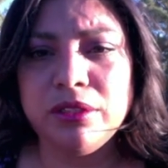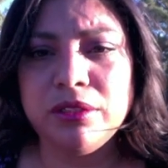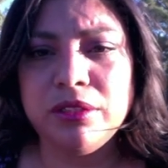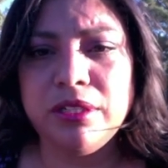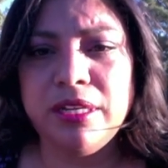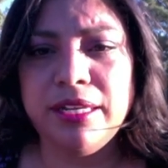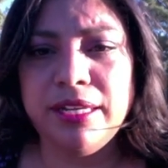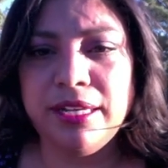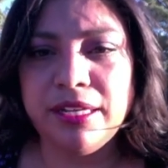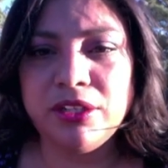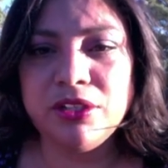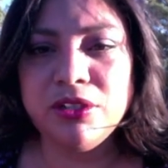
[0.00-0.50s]

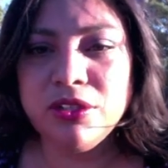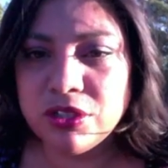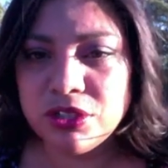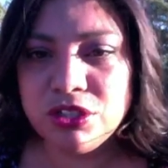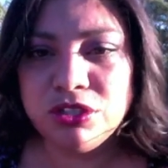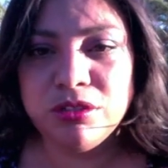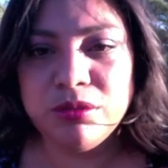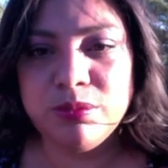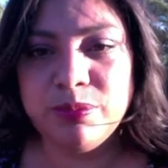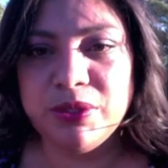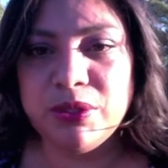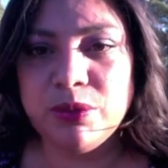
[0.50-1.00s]
and I couldn't
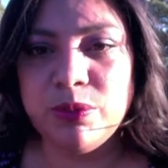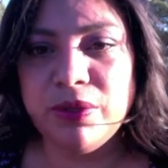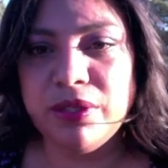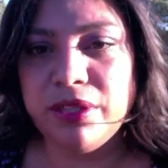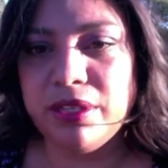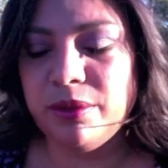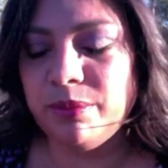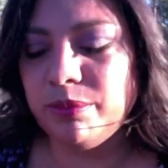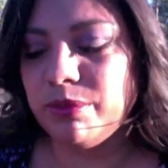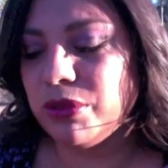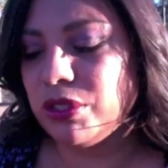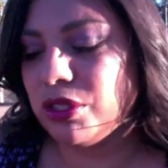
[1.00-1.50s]
choose between
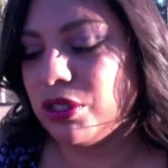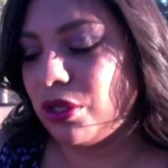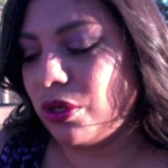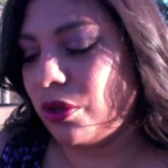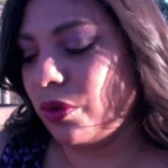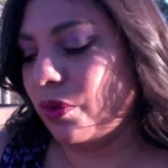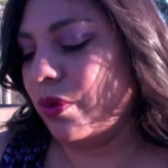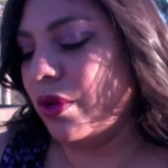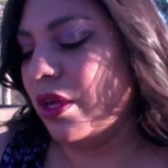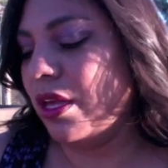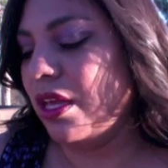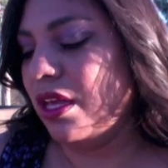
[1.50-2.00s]
them,
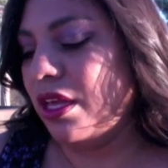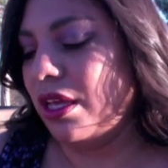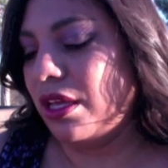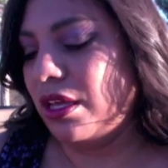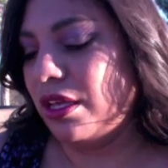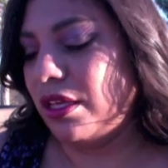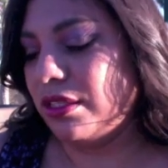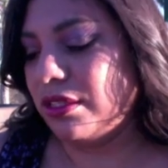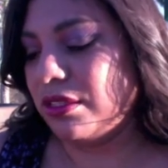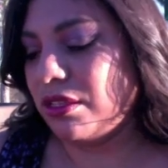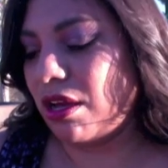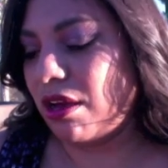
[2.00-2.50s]
so,
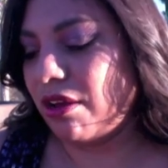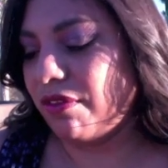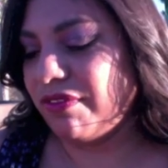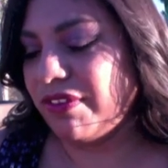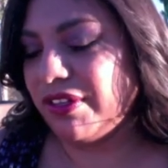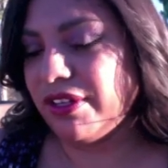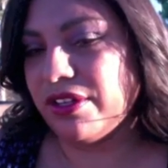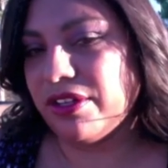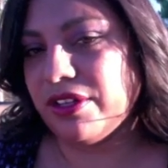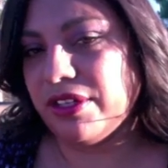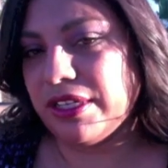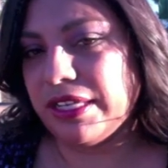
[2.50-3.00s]
is
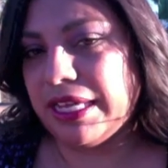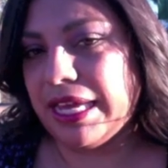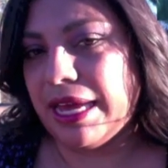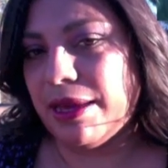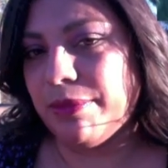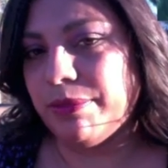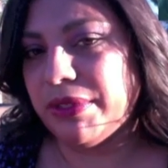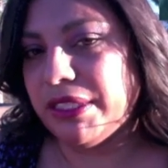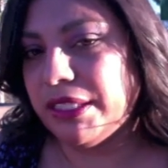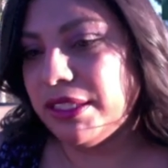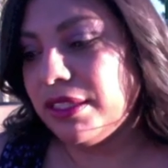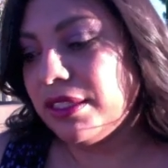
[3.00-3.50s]
Javier and
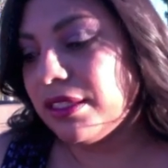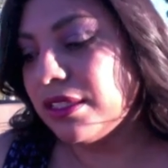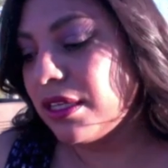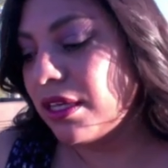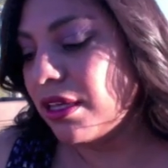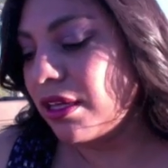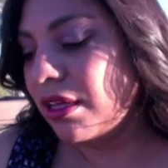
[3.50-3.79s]
Camden